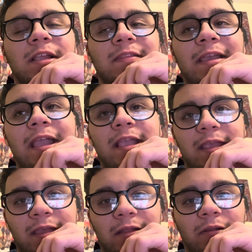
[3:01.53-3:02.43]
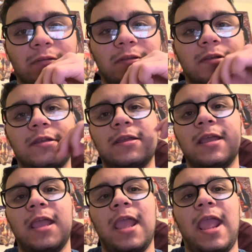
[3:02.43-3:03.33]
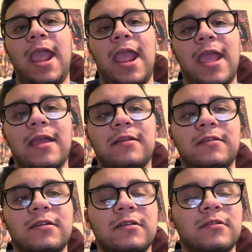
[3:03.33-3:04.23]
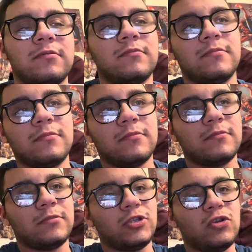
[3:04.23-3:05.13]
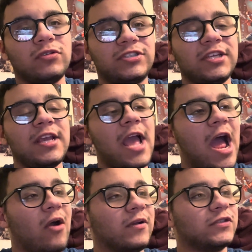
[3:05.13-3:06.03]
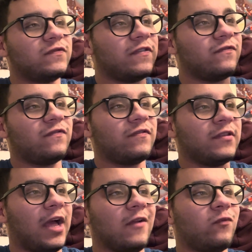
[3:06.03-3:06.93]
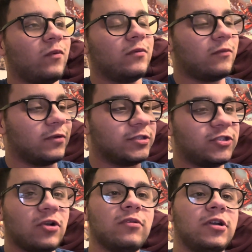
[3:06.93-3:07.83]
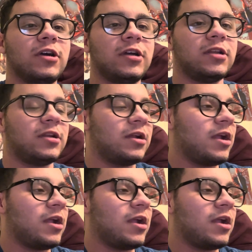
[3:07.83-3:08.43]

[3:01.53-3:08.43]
They get killed. And you see how his life was so good.